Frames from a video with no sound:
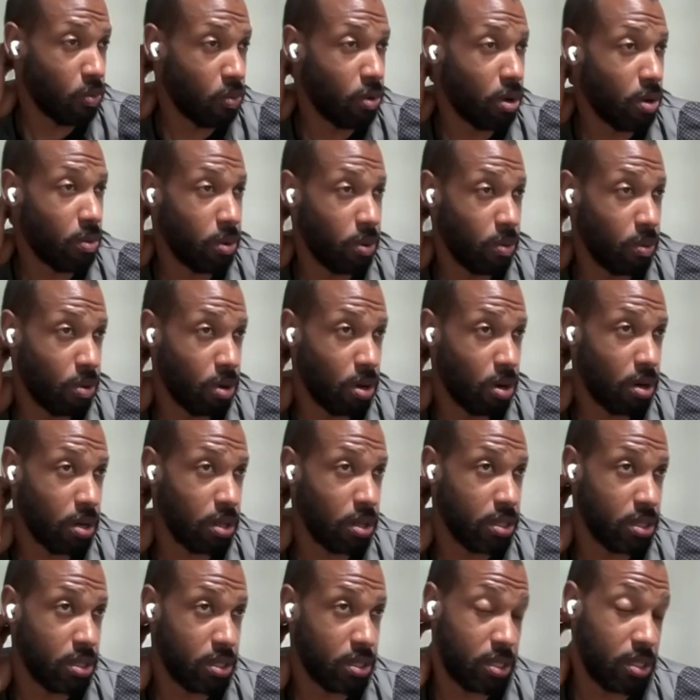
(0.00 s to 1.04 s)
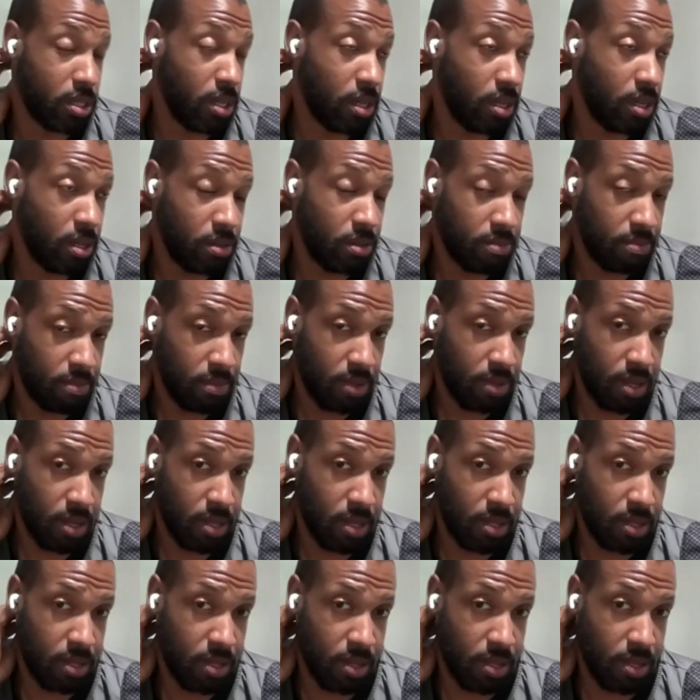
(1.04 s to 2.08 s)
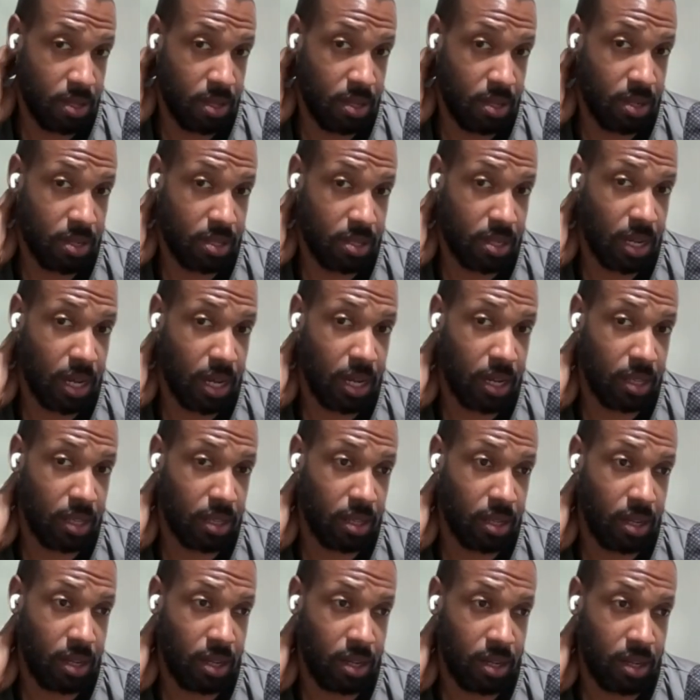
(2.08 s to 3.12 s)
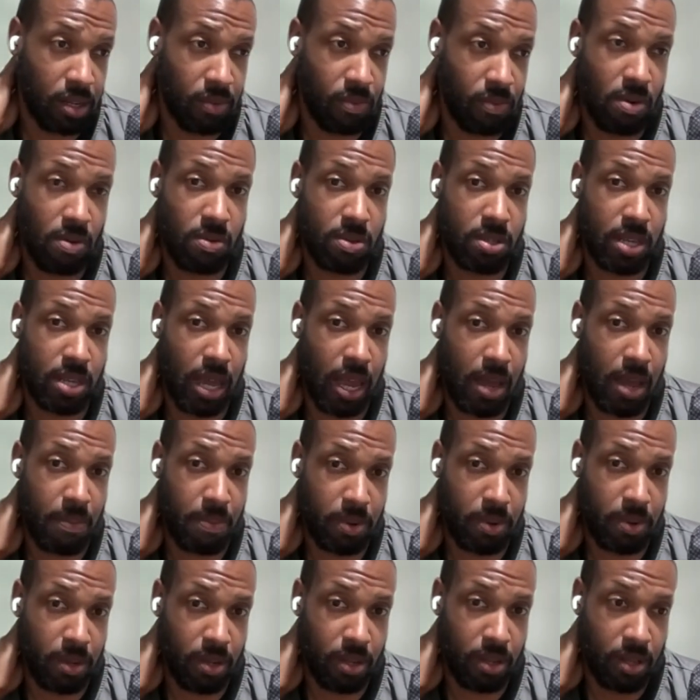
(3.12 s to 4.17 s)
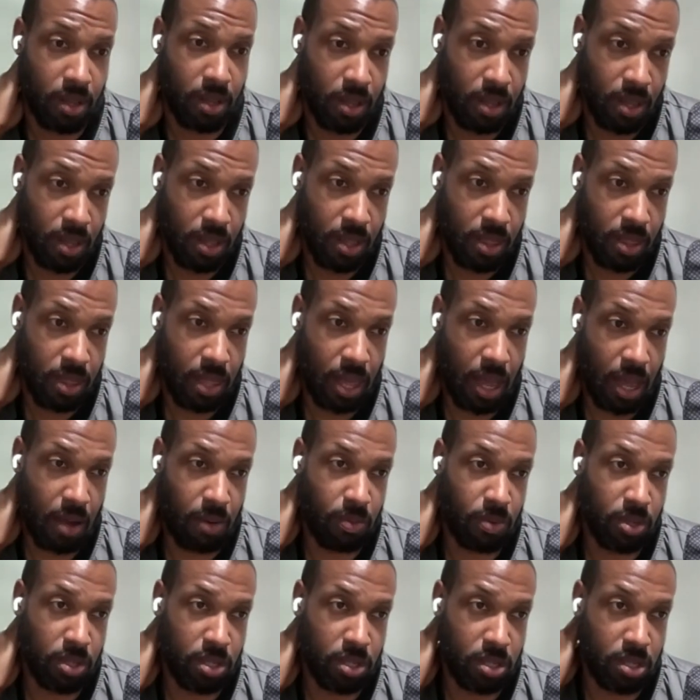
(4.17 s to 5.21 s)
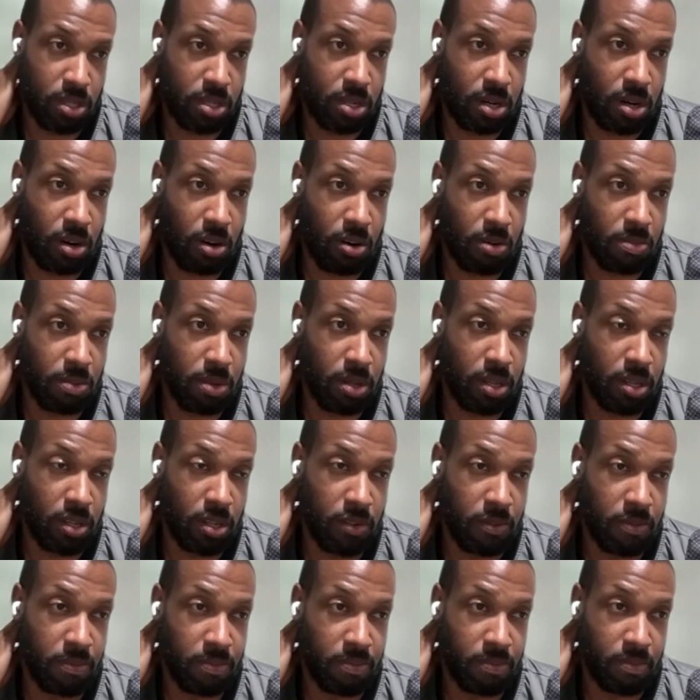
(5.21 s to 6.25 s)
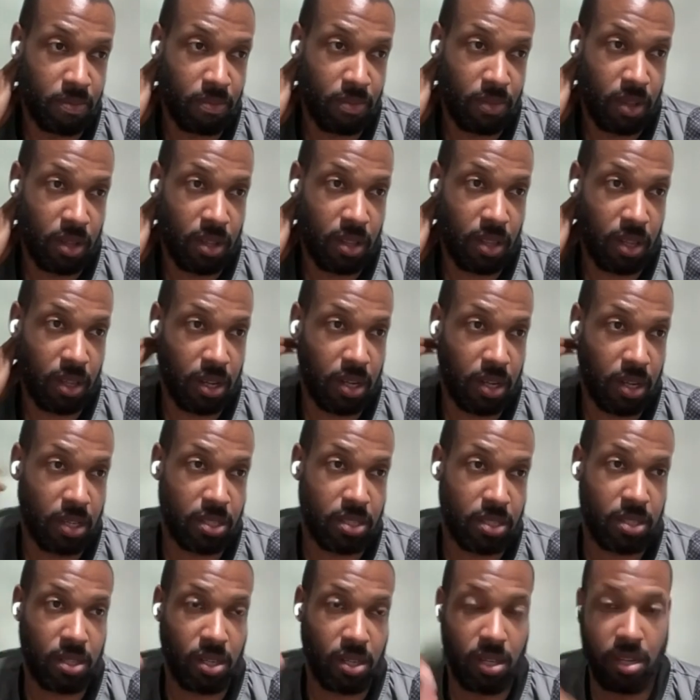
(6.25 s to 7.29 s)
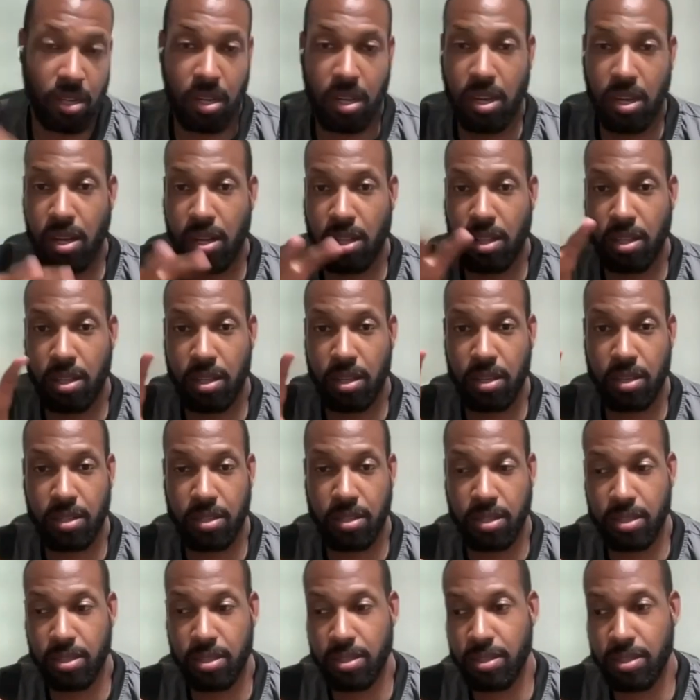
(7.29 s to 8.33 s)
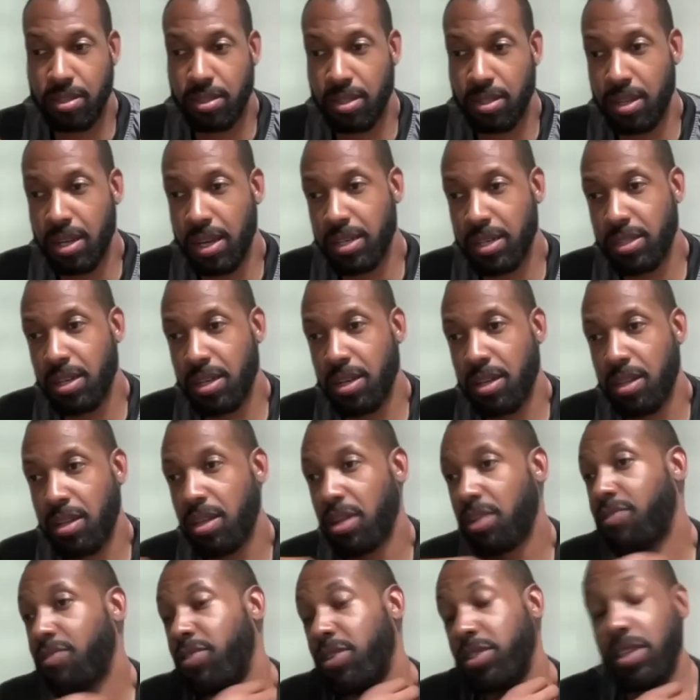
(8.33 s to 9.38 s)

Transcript: on where we were in the scene and in the dialogue and what was happening. That would determine like us inhaling and exhaling. Like,